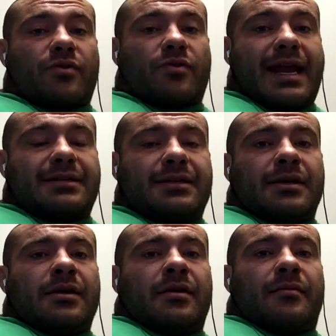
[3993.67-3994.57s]
is great,
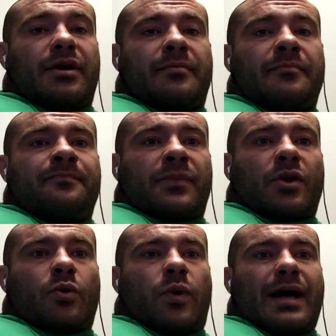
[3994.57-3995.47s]
but
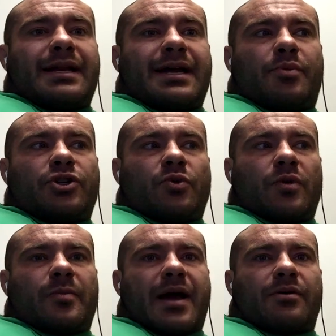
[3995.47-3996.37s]
why not
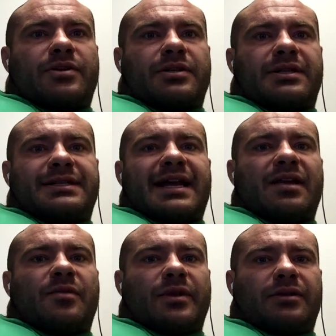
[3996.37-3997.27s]
put your willpower to
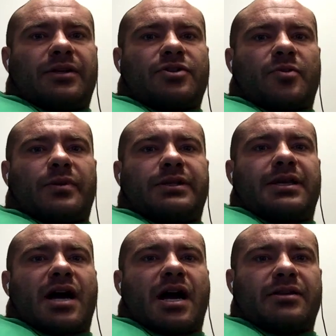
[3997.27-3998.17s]
designing buildings or
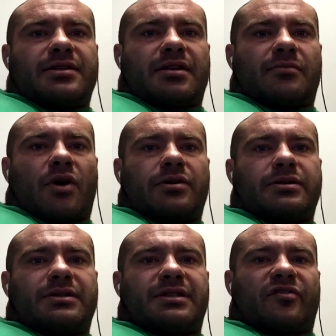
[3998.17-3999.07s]
building colonies on
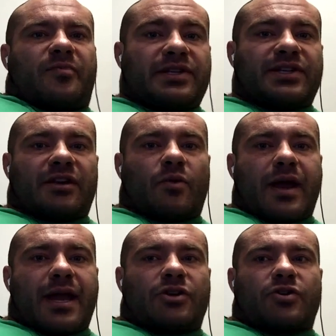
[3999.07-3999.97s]
Mars instead of pissing it
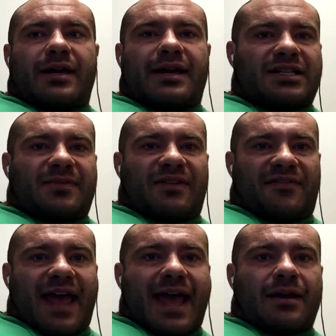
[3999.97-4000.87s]
away on trying not to be
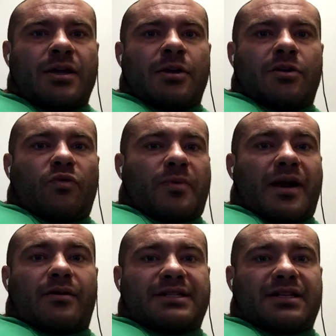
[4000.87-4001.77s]
fat?
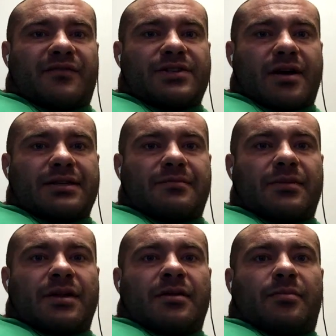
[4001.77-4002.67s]
Willpower itself is
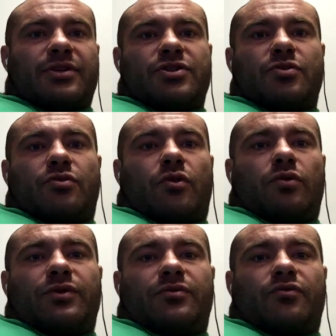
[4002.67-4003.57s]
awesome, but there's no
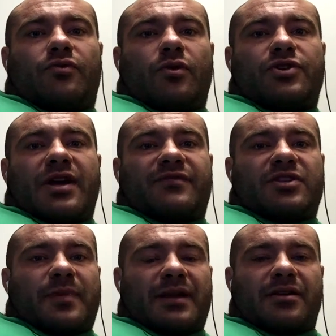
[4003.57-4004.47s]
golden rule that you have to
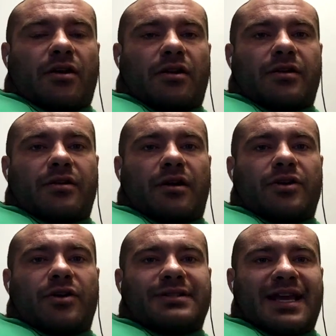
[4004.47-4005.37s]
spend it
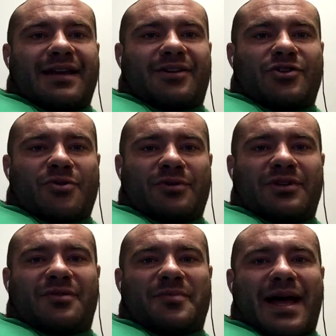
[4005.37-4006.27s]
all day on controlling
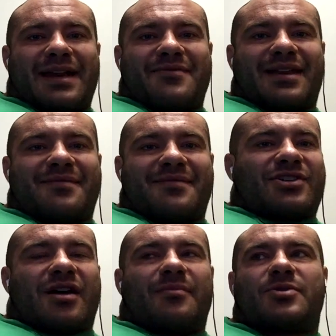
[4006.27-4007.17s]
your body weight. Imagine
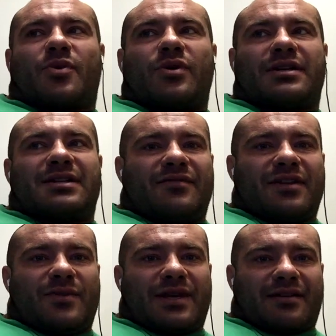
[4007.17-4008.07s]
how much productivity
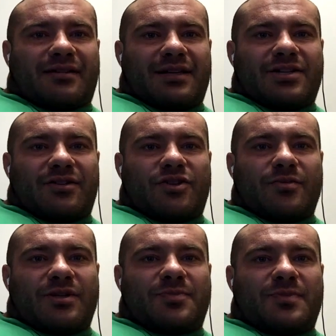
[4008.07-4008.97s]
we could unleash in the
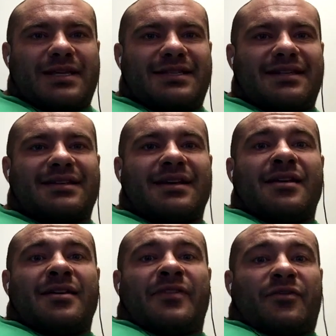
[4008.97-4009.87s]
human species
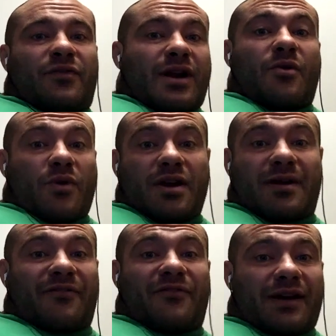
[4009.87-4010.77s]
if we're not worried about
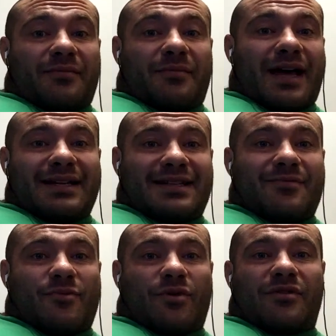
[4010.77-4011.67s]
our fucking bodies anymore.